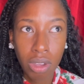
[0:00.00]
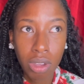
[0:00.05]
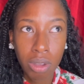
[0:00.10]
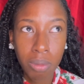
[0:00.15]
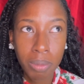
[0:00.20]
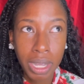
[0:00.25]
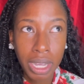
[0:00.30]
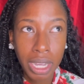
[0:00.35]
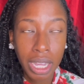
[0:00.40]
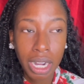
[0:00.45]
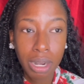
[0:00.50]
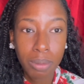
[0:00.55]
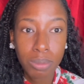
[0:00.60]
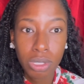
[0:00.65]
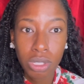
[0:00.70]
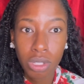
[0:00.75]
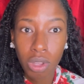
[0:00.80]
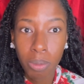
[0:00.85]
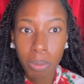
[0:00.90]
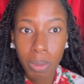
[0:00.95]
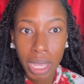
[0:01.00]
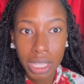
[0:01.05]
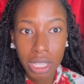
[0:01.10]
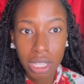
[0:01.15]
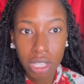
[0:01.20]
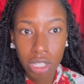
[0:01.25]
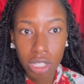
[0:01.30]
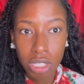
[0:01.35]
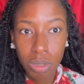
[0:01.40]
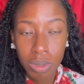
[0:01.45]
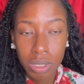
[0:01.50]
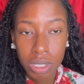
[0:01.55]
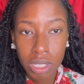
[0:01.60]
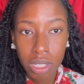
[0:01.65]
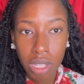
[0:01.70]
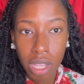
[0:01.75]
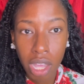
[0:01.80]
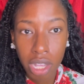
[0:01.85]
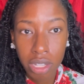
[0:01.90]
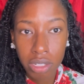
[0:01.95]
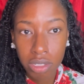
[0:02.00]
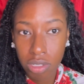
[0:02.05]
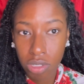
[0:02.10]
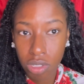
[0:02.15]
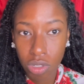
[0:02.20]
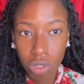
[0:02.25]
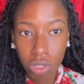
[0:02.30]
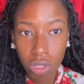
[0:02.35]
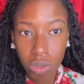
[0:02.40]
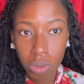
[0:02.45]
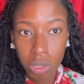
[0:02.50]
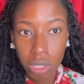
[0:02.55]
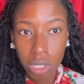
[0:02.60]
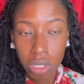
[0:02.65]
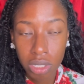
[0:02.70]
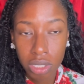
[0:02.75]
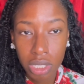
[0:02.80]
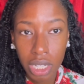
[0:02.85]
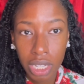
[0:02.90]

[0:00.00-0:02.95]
oh my God, I'm so mad that this was lost to the world.